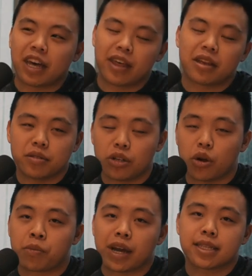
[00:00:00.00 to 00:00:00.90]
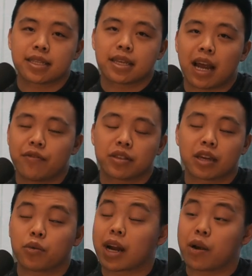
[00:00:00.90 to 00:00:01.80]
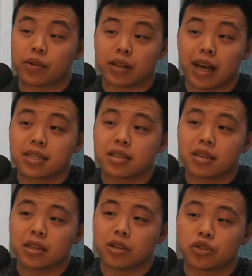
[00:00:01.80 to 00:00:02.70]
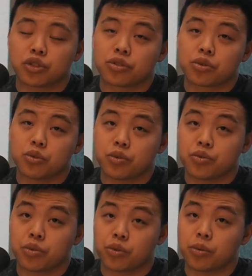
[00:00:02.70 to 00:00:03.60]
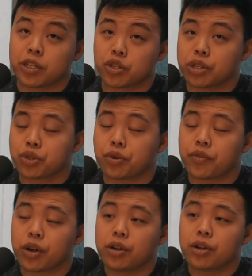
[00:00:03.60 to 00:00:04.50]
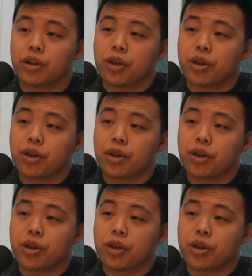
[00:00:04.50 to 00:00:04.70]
And then, you know, price isn't everything, what I realized, you know, through my journey so far.